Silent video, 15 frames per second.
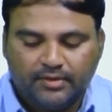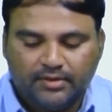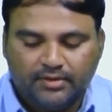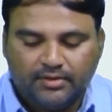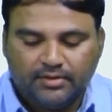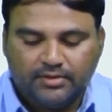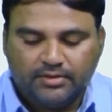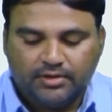
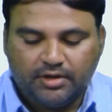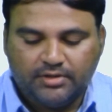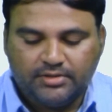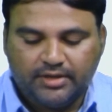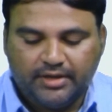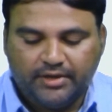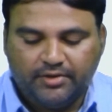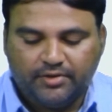short
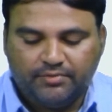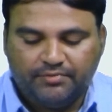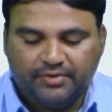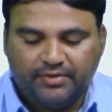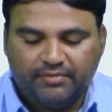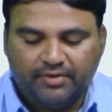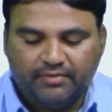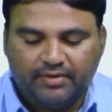circuit
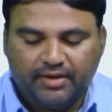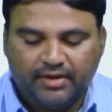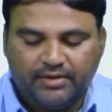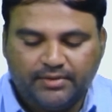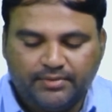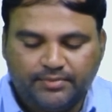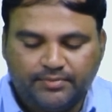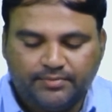V1
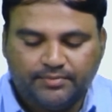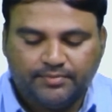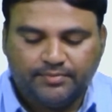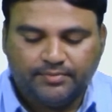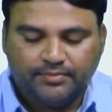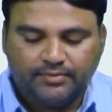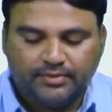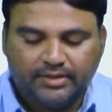value,
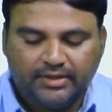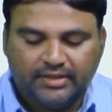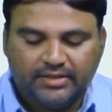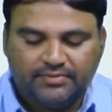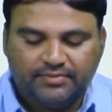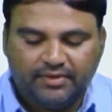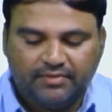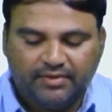that is
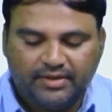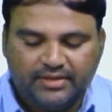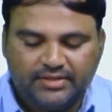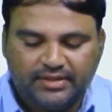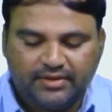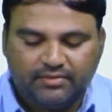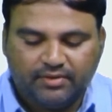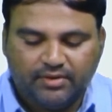V1 is
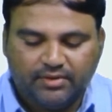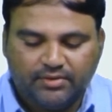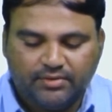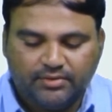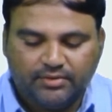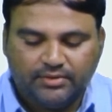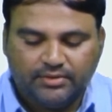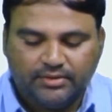equal
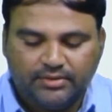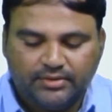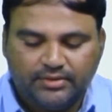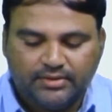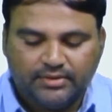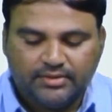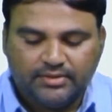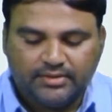to
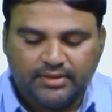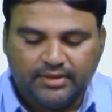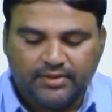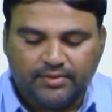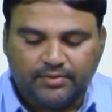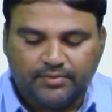0.